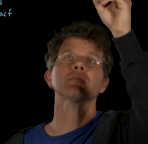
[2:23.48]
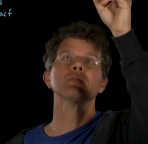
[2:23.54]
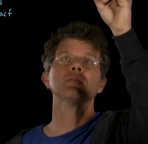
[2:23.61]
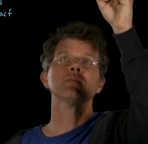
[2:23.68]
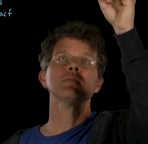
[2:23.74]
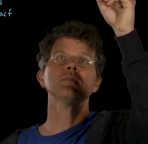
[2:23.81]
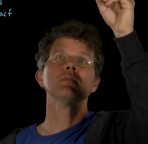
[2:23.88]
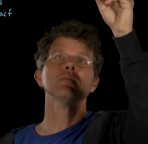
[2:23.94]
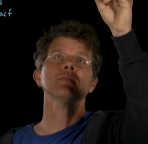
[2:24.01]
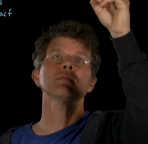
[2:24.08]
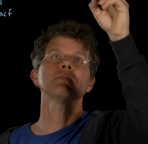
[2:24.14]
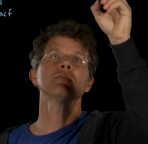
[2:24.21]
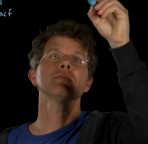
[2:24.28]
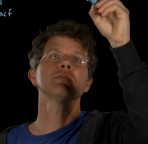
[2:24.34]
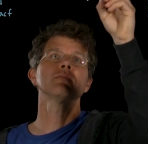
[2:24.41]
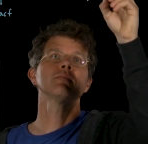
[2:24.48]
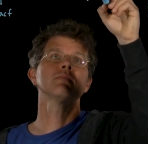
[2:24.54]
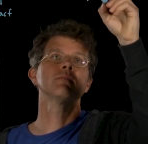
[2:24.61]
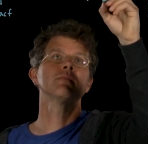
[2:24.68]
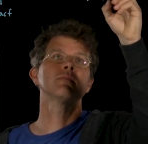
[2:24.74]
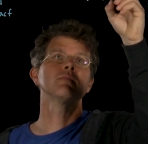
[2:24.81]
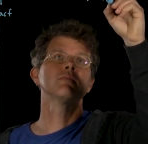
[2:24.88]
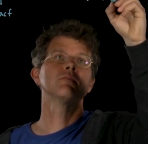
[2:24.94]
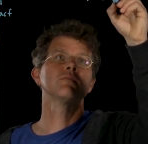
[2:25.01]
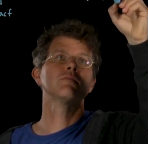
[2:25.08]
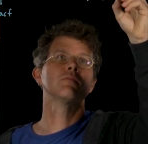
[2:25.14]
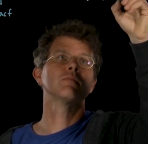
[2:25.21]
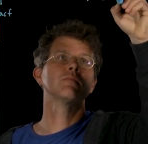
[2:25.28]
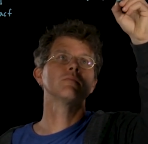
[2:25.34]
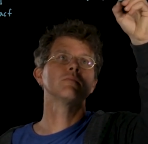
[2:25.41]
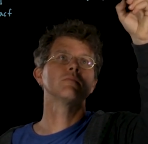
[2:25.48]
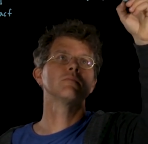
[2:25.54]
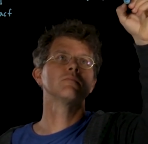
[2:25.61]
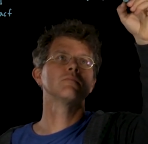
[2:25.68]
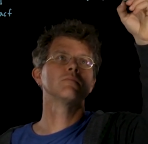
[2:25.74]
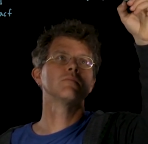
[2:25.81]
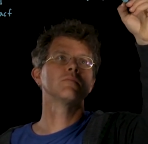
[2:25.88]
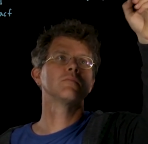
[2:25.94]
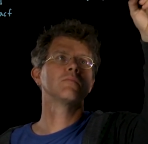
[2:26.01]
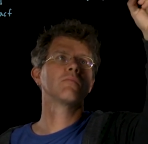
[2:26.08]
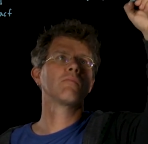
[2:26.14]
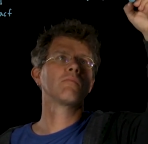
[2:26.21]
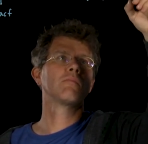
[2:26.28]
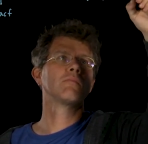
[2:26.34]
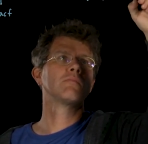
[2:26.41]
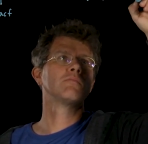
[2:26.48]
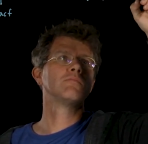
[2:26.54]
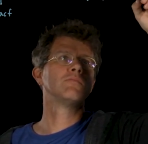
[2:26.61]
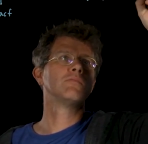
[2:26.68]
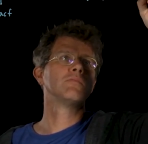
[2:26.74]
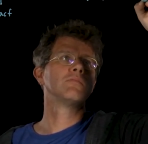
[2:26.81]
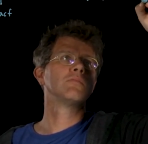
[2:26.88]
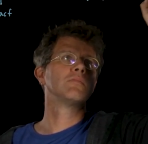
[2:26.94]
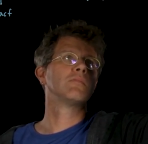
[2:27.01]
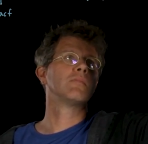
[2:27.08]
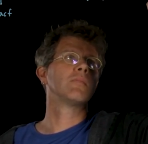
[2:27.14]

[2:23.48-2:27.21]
(no one is talking)